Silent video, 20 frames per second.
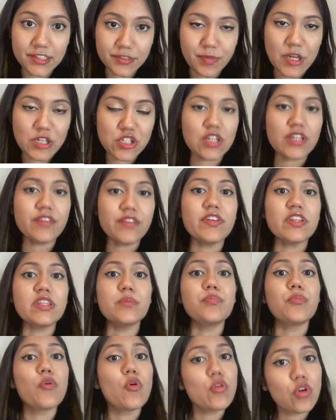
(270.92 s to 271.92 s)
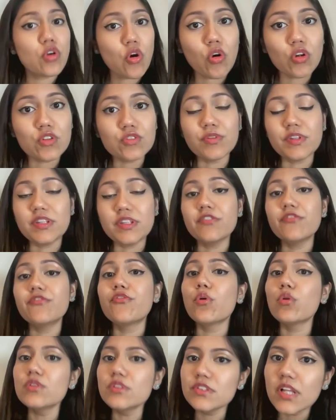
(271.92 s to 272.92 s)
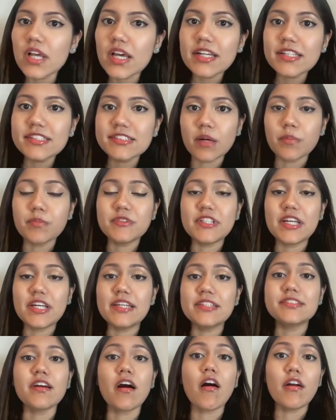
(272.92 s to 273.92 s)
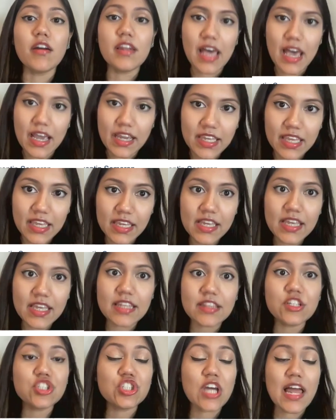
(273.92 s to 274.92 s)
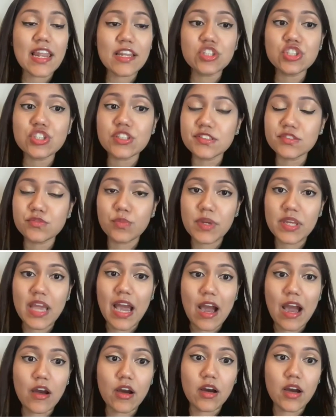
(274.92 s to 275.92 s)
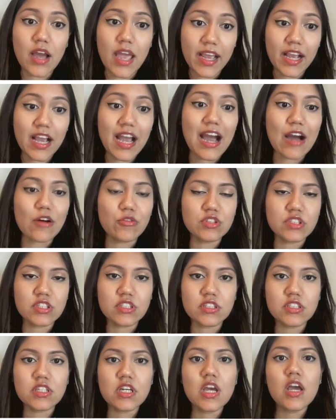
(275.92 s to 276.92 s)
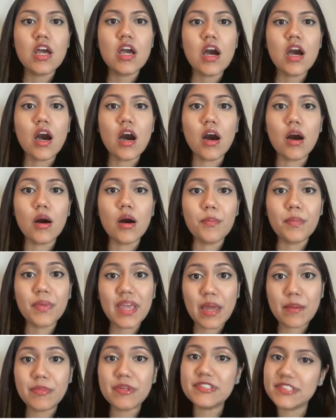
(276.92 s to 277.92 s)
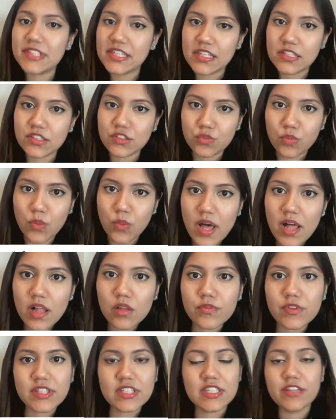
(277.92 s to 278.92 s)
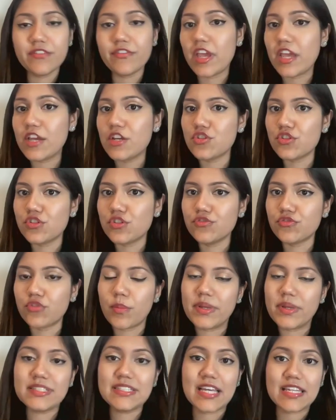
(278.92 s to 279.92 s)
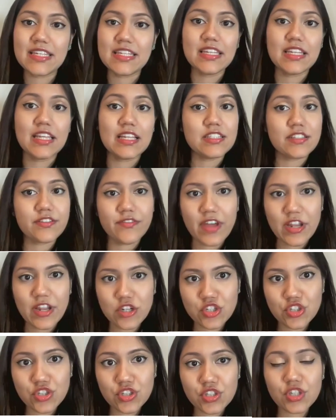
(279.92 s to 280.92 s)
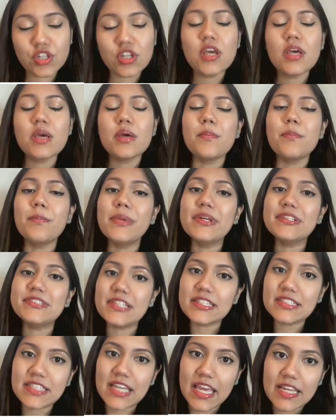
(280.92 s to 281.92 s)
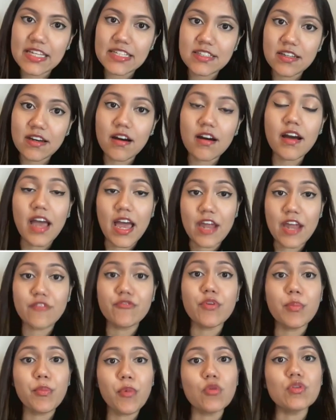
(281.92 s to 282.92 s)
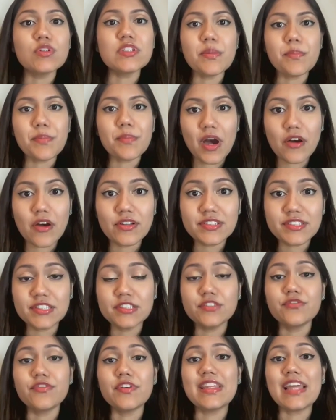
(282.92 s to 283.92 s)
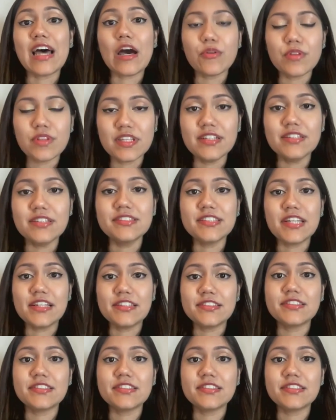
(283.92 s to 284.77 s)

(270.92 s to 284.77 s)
especially with the protocols where the full subsets are lacking, and the challenges we encountered can be seen as well with the deviations from intended intervention, missing data, and reporting biases without the